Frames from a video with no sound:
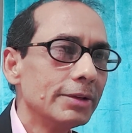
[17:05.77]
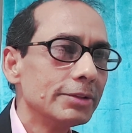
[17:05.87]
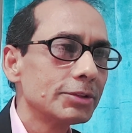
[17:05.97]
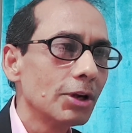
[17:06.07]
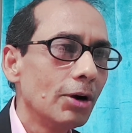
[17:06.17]

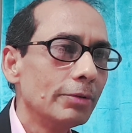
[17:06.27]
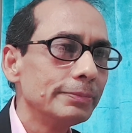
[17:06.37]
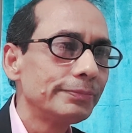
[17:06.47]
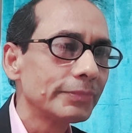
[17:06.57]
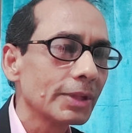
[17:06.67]
So
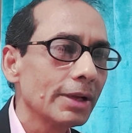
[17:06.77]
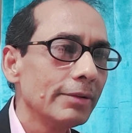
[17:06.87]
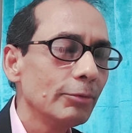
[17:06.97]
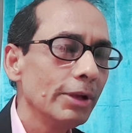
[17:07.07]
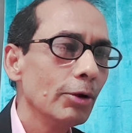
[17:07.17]

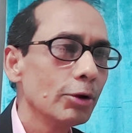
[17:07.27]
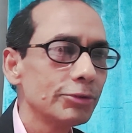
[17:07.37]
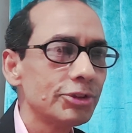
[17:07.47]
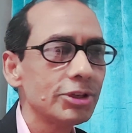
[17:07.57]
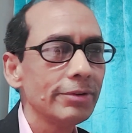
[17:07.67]
in order
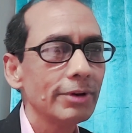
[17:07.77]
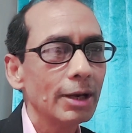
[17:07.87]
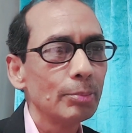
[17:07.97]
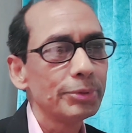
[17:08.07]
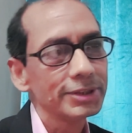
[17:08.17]
to achieve
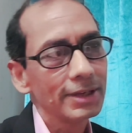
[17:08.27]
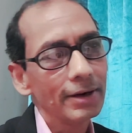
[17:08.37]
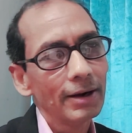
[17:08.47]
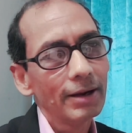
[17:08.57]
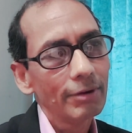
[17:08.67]

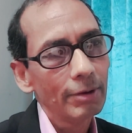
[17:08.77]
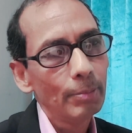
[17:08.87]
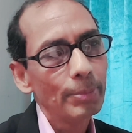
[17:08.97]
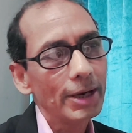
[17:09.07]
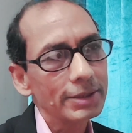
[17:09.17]
unprecedented level of
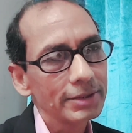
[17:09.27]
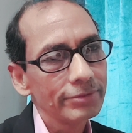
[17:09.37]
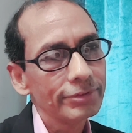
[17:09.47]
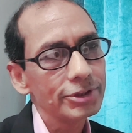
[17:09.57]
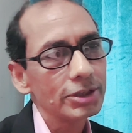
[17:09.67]
impact and
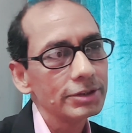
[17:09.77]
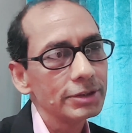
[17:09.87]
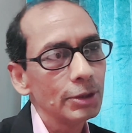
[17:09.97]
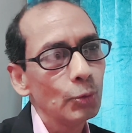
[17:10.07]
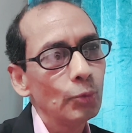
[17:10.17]

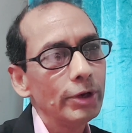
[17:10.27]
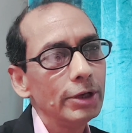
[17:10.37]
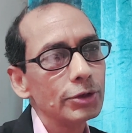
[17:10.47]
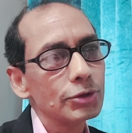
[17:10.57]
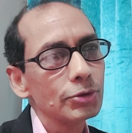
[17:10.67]
efficiency, we
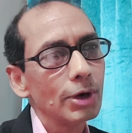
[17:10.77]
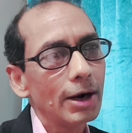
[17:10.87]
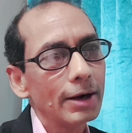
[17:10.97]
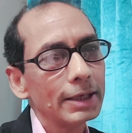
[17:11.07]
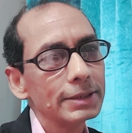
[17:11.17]
need to
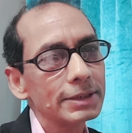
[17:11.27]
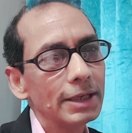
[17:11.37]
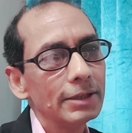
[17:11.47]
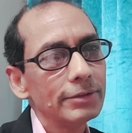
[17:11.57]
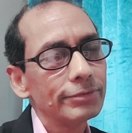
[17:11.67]
harness
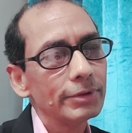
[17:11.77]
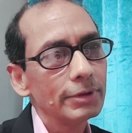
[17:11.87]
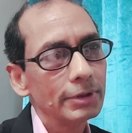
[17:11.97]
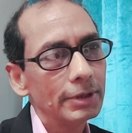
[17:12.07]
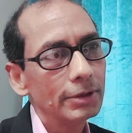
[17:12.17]

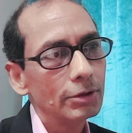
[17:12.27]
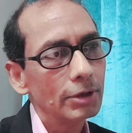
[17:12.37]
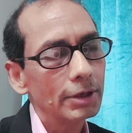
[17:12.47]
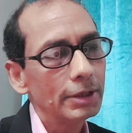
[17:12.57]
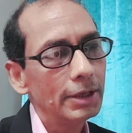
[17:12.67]

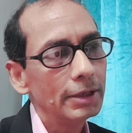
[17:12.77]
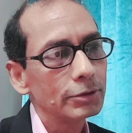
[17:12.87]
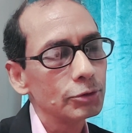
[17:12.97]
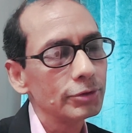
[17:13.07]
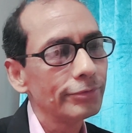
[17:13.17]

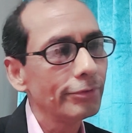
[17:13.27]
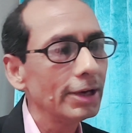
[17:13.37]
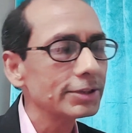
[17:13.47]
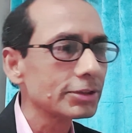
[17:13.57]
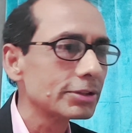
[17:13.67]
to the
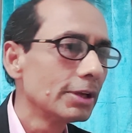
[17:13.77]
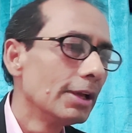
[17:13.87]
fullest